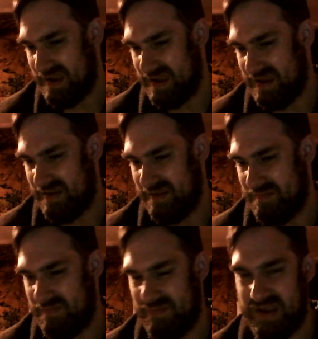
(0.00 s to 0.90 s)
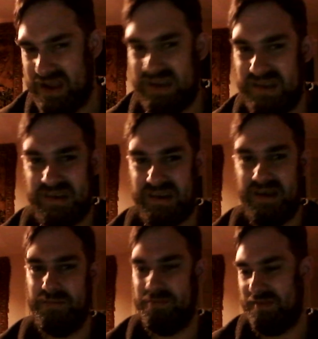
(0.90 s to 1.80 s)
And there's a
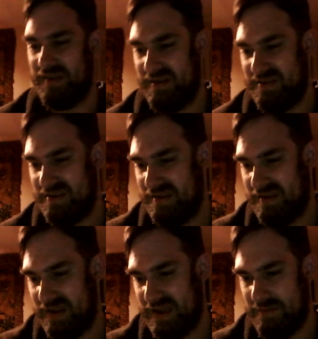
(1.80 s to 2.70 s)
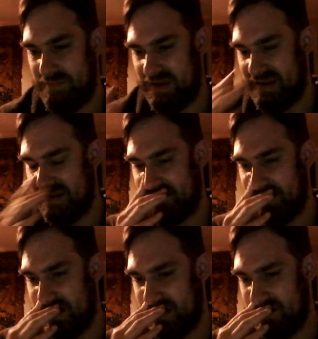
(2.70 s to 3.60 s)
couple touches like that, because
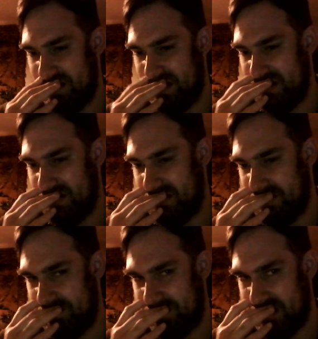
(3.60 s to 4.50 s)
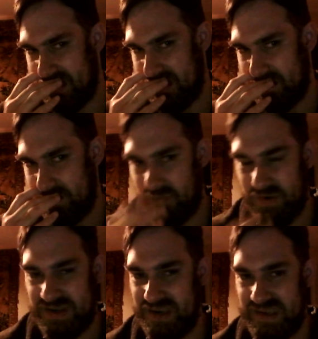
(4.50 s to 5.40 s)
when they're in the library,
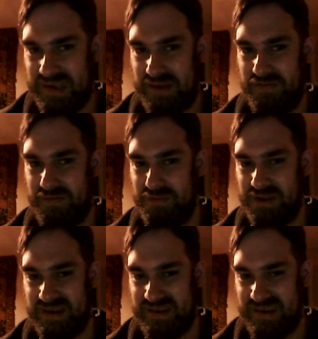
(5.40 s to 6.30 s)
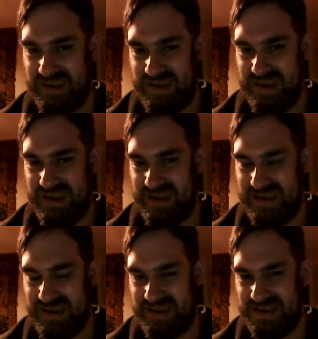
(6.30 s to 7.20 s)
which is different because it
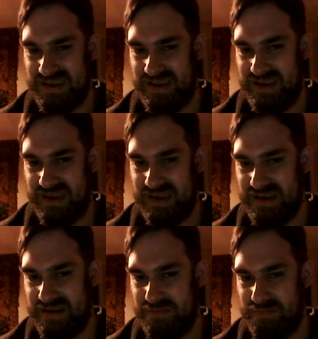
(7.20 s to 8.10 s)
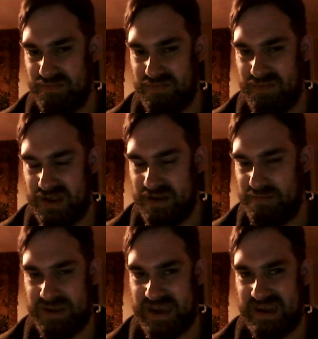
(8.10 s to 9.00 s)
is actually a
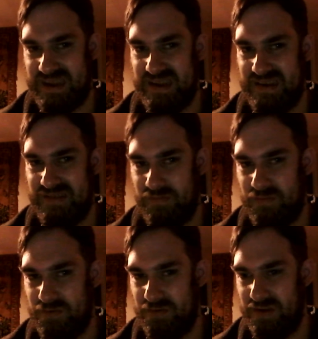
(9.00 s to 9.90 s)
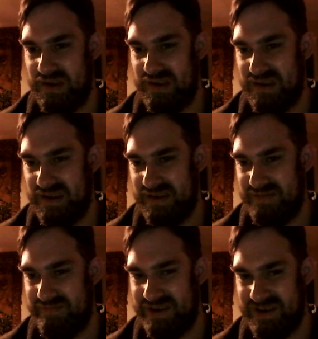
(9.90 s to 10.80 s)
black kid warning
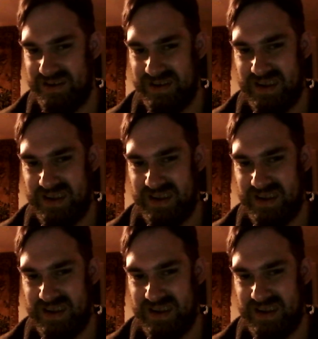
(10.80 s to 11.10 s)
her, but